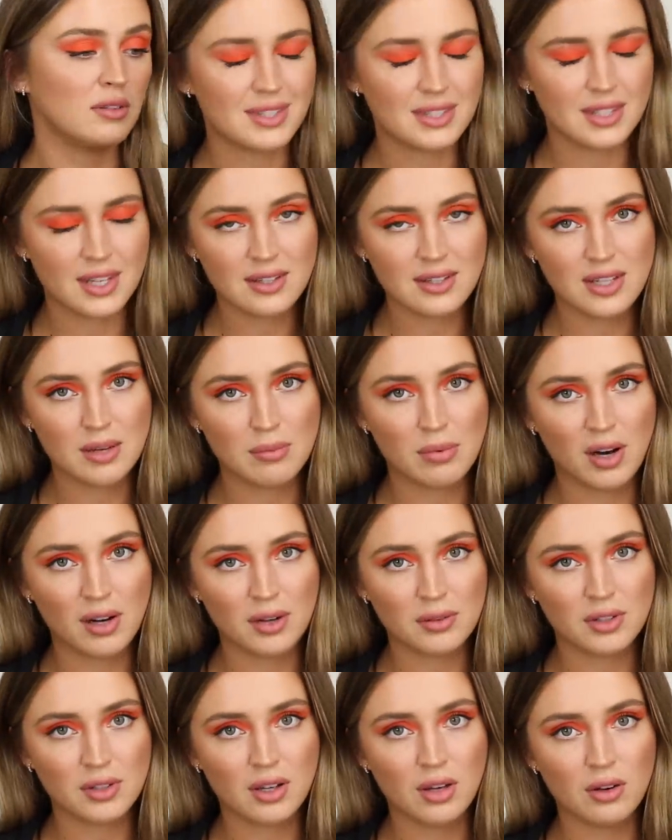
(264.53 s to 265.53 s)
Since they brought
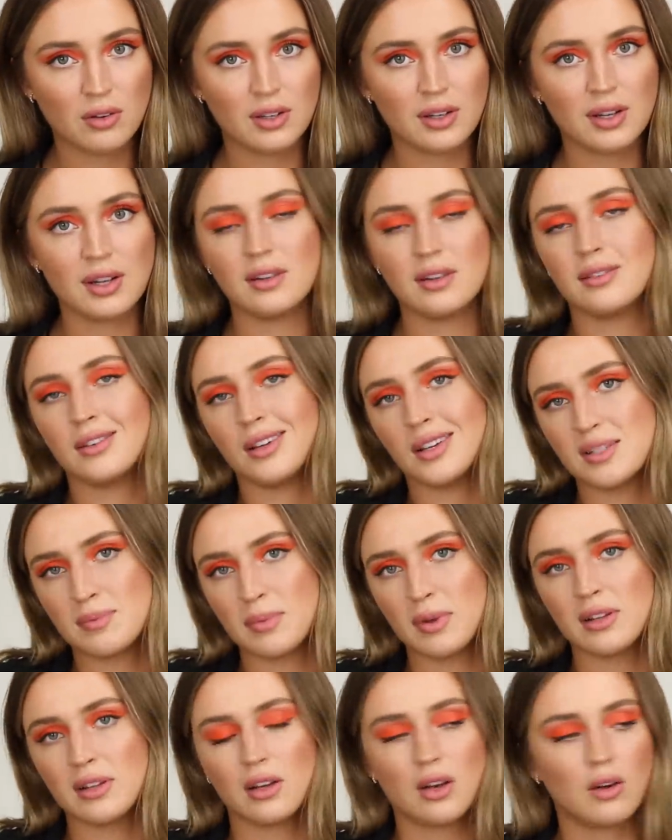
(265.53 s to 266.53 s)
out the coconut, it's
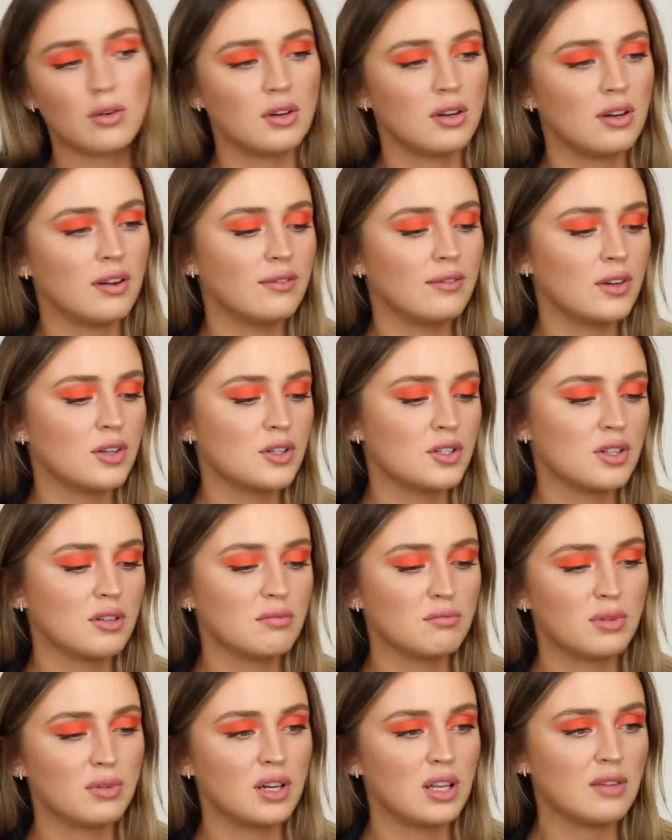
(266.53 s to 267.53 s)
been the coconut
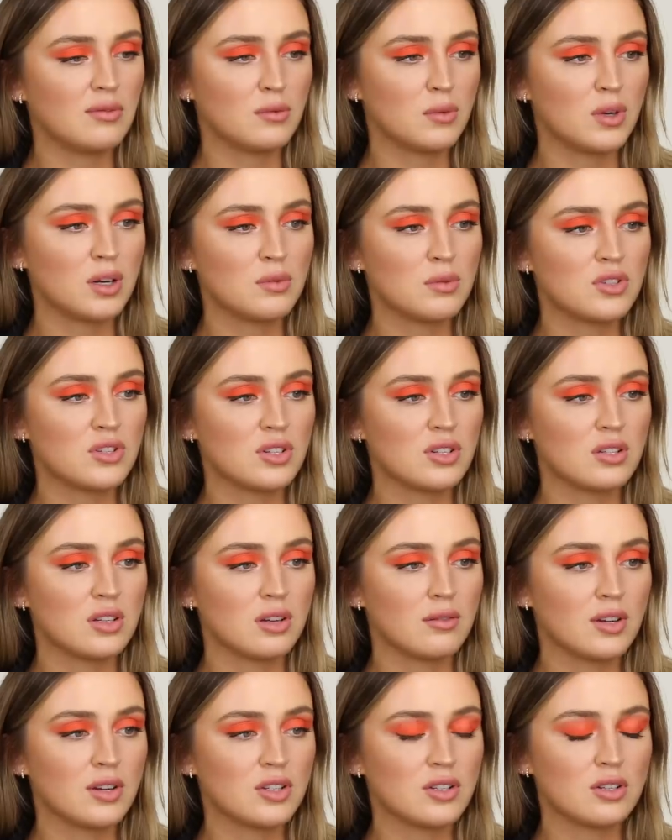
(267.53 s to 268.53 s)
version, but even when it was just
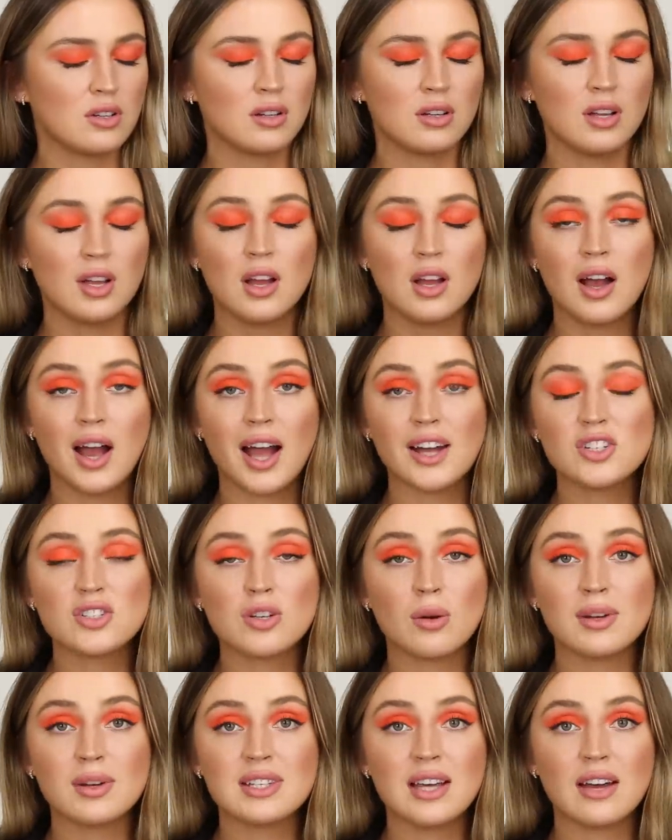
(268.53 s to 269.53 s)
the original, I just
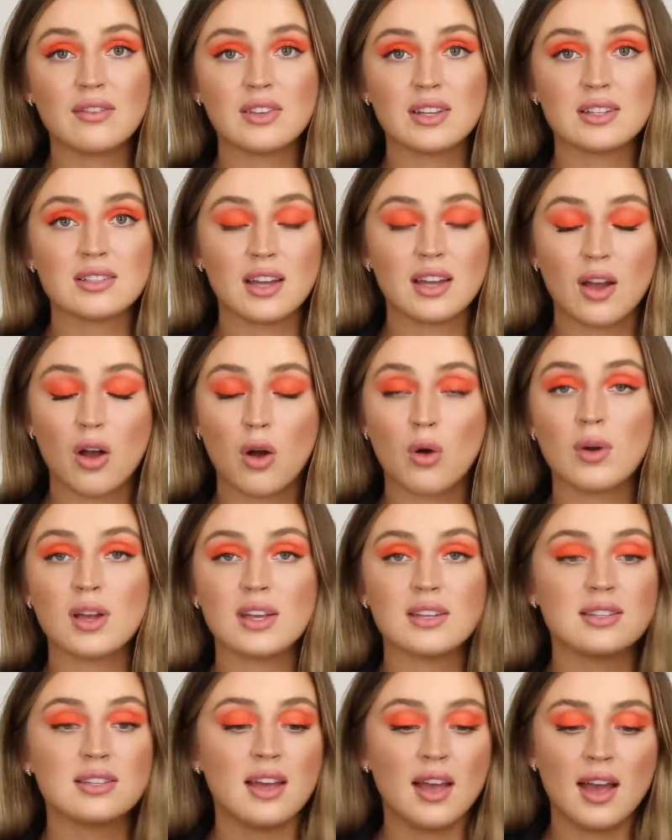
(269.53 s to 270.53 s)
always have this. I
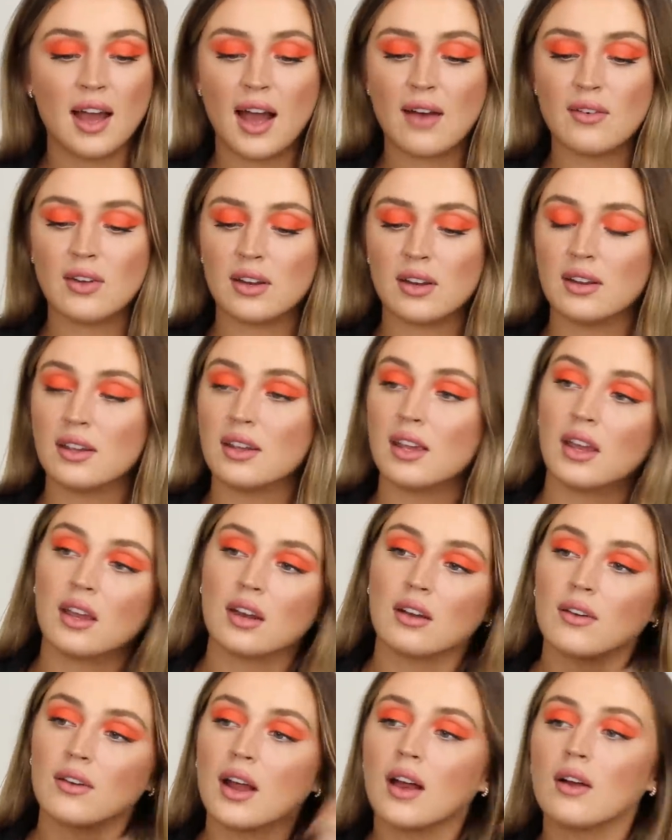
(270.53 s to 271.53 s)
always have it
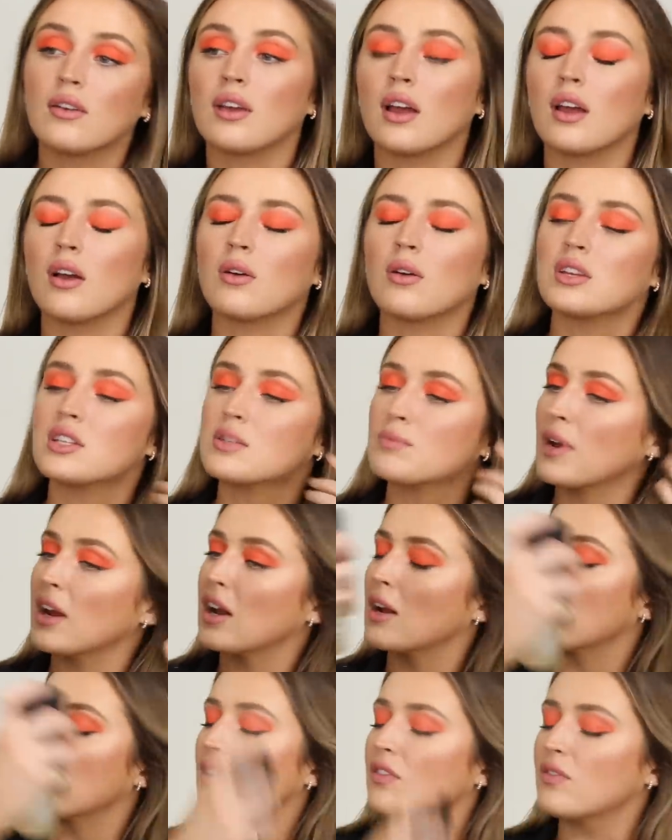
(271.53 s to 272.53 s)
kicking around. I always spray
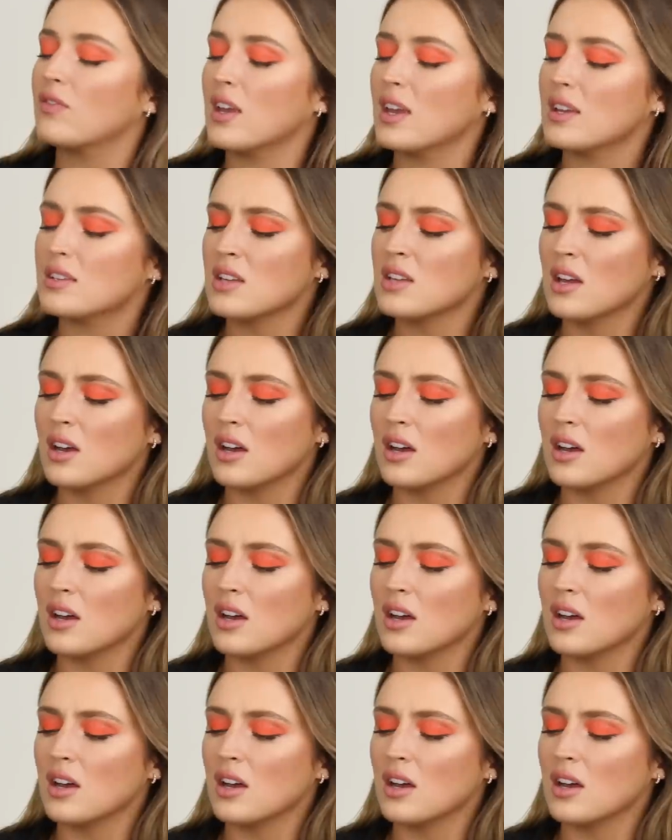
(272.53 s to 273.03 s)
it on my face.